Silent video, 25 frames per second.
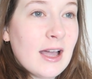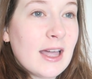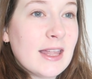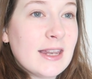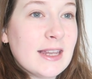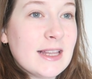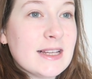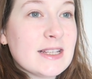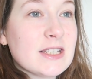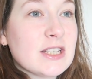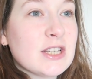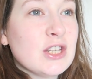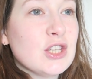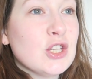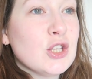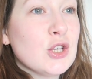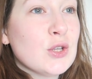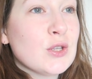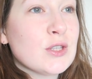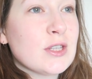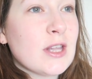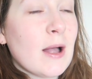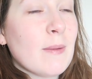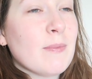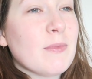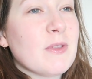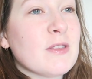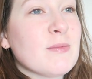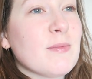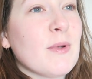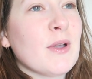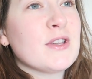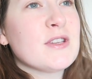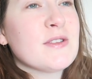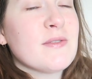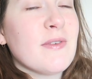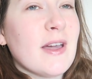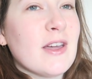I need to use up this
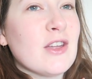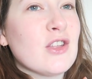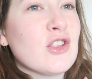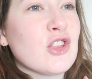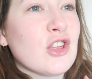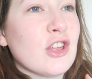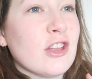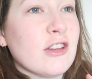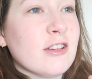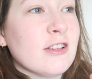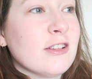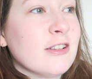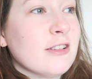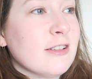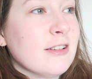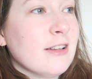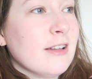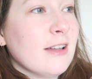motivation